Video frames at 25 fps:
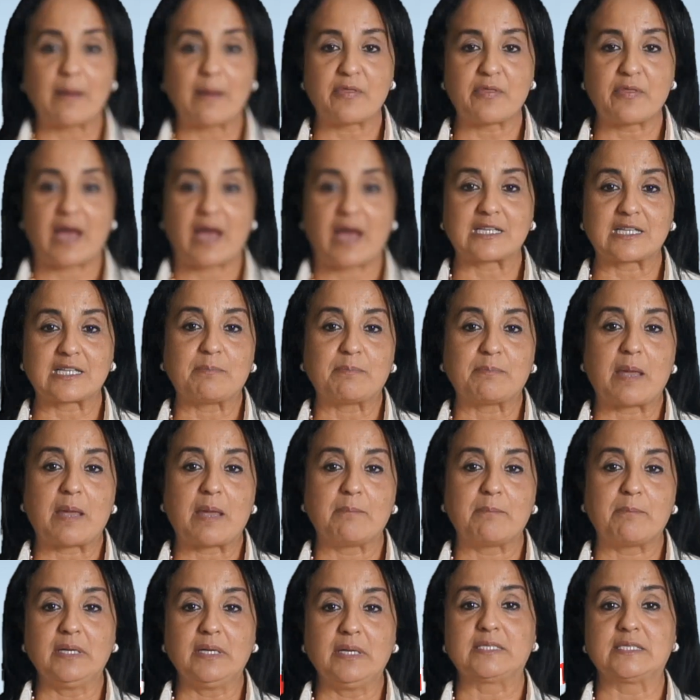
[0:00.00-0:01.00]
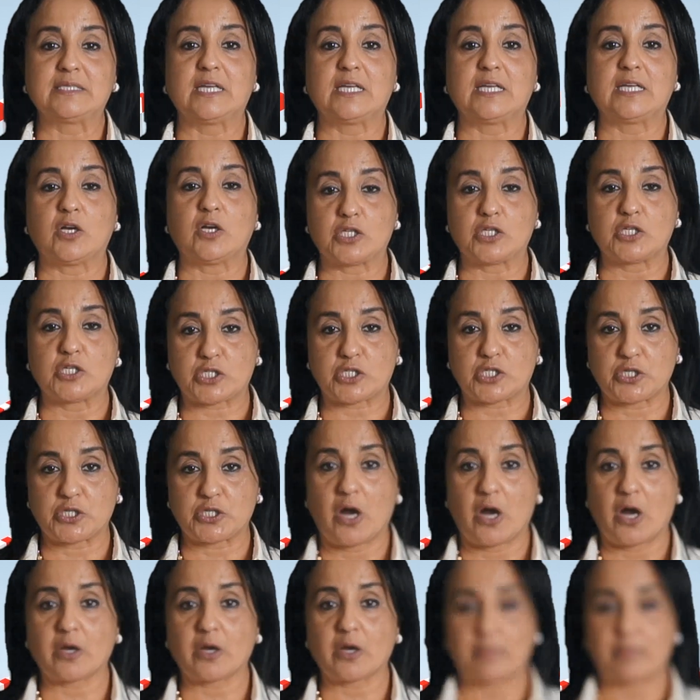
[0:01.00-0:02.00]
that by building a
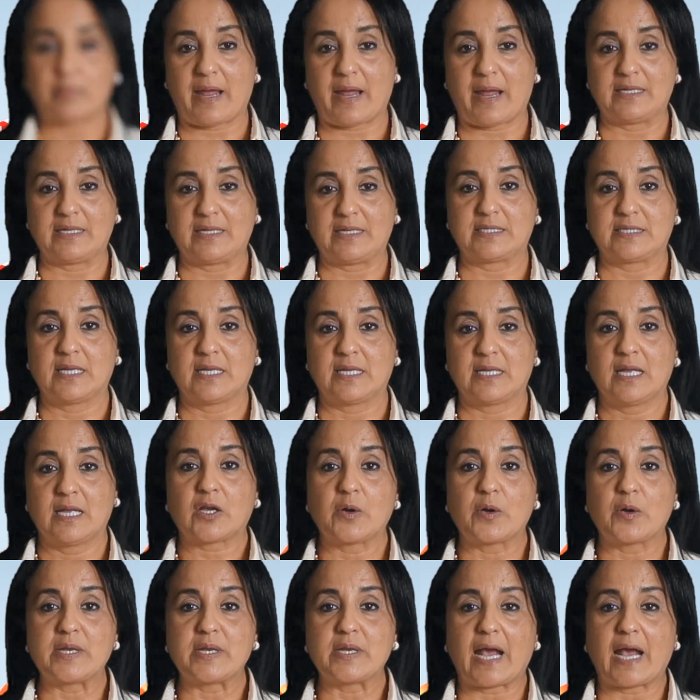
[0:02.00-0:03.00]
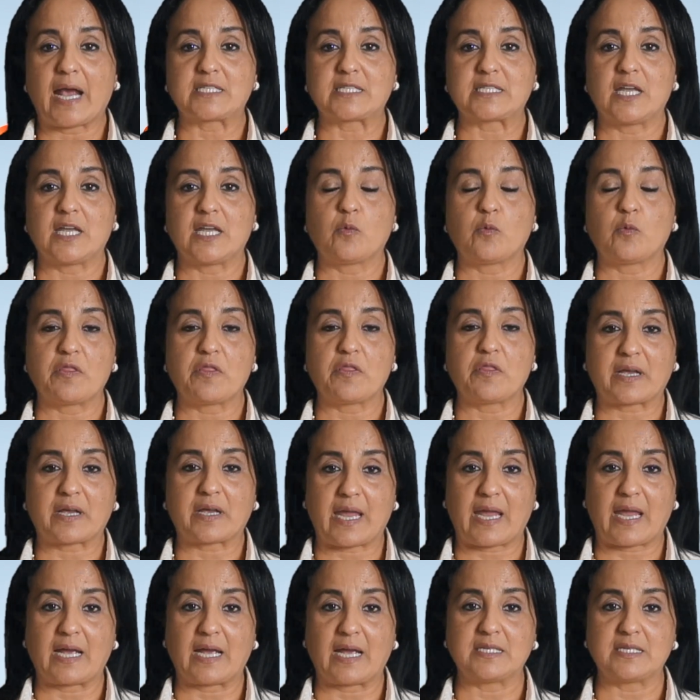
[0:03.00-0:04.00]
strong brand. Connecting with a
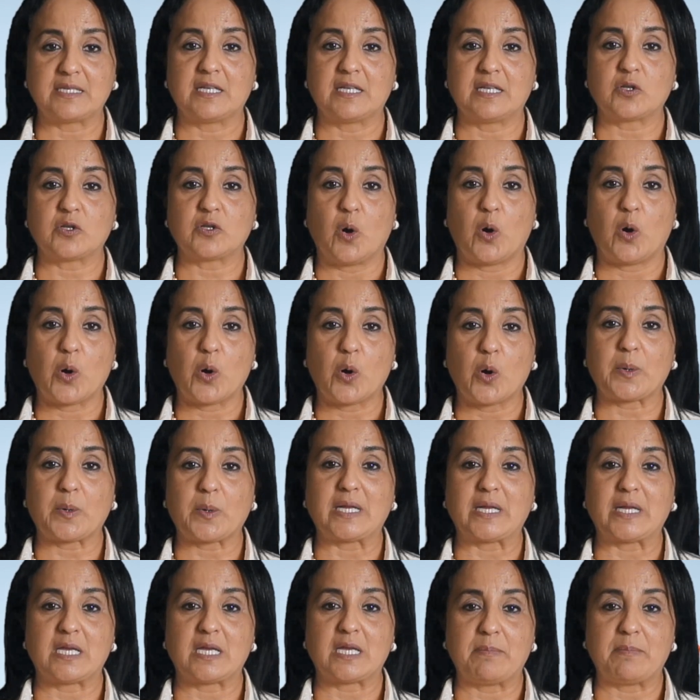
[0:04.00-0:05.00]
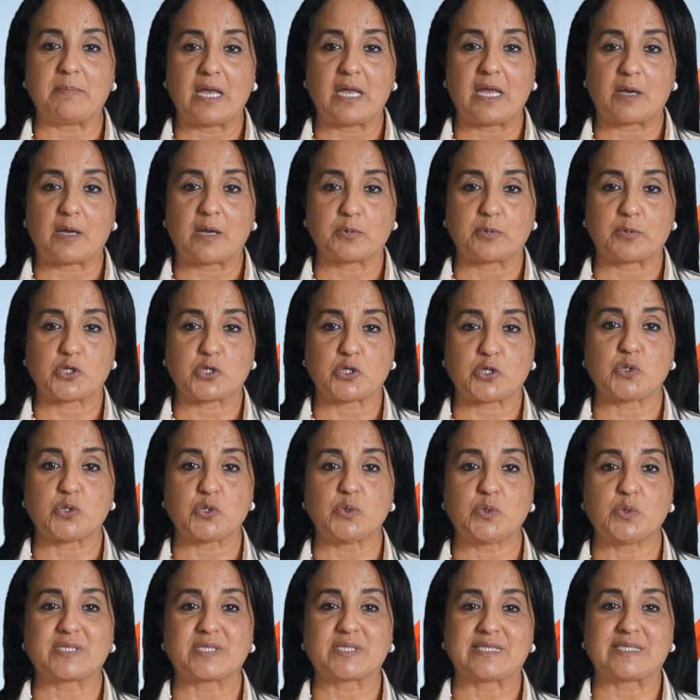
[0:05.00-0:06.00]
candidate already being
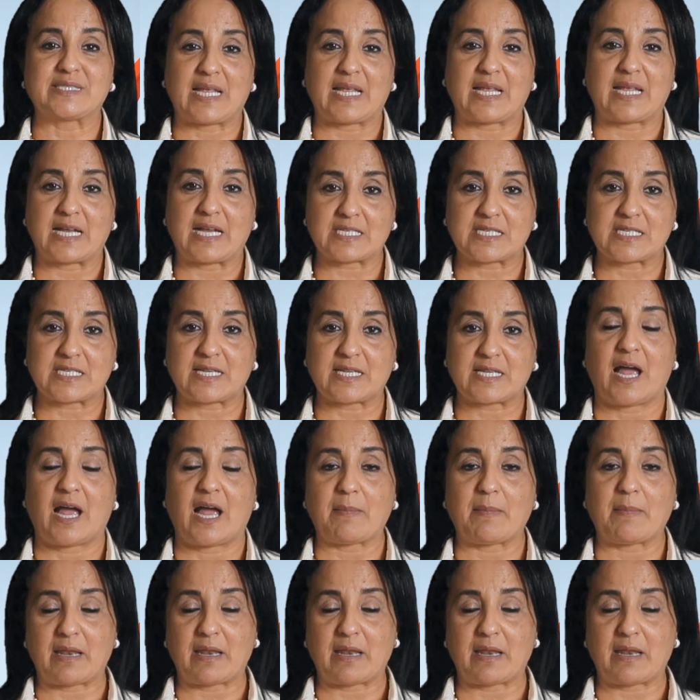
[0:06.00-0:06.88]
pursued takes time and